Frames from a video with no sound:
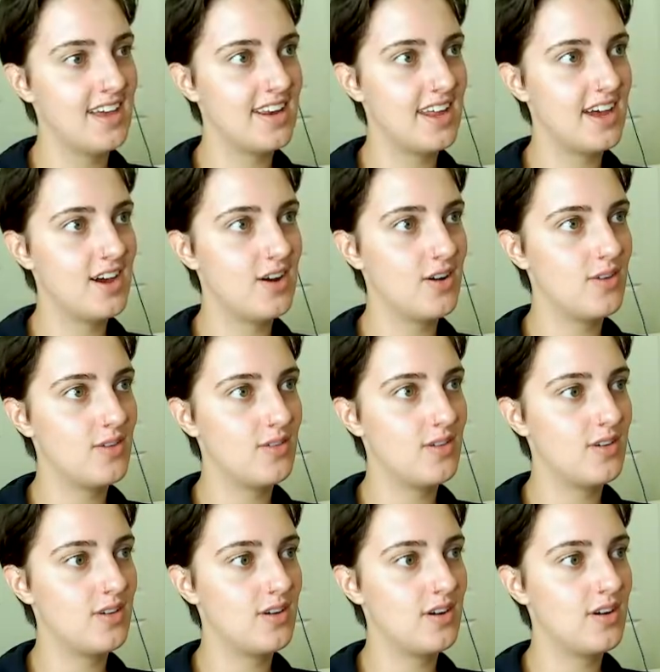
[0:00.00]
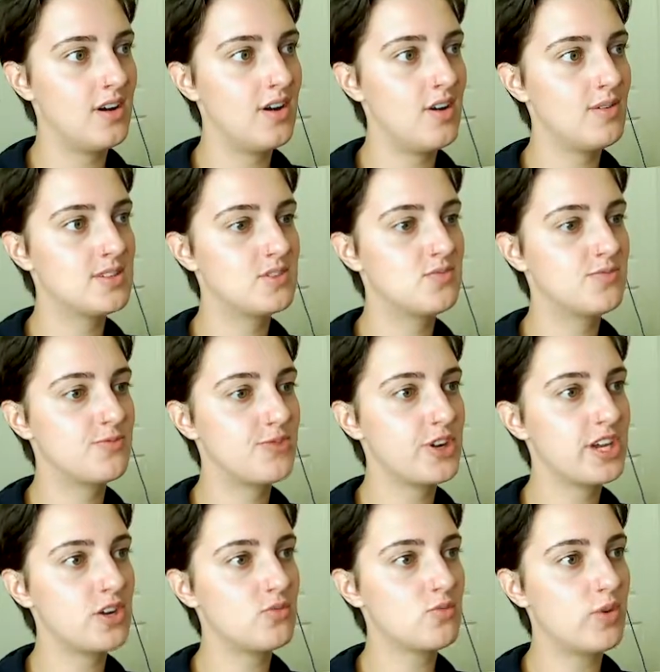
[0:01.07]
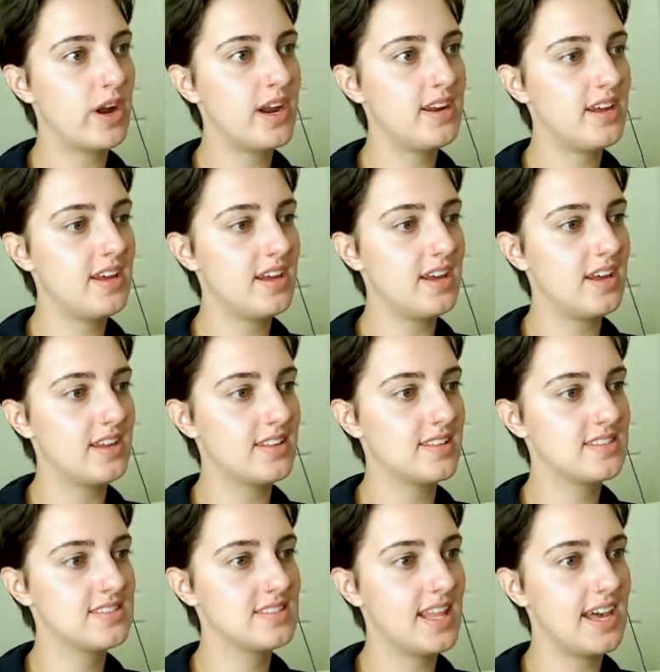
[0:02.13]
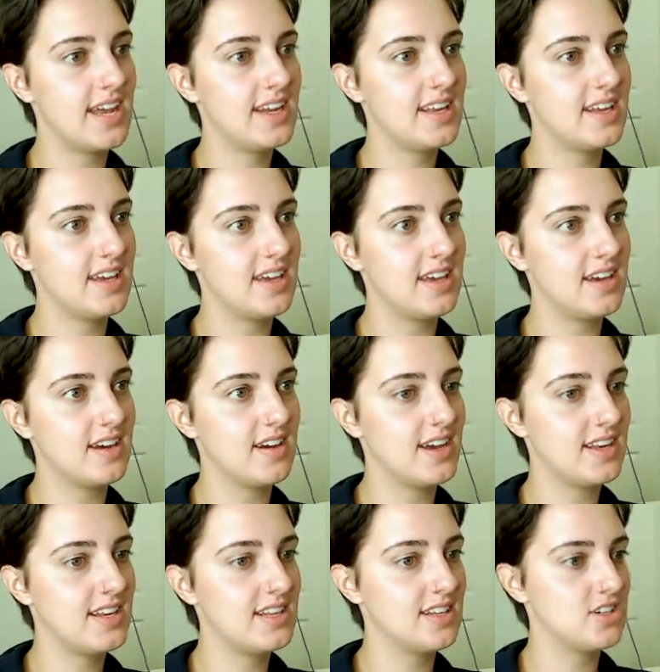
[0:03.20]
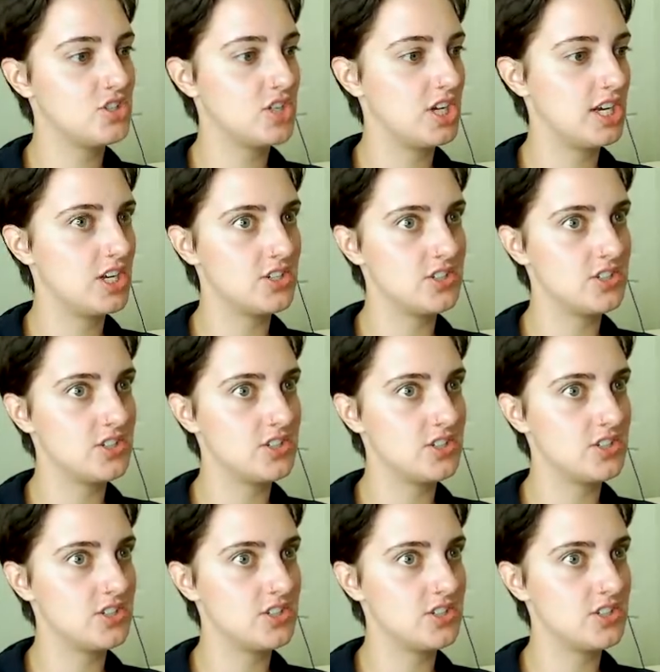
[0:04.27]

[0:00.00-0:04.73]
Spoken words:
now, oh, it's freaking raining. This lighting, I needed to change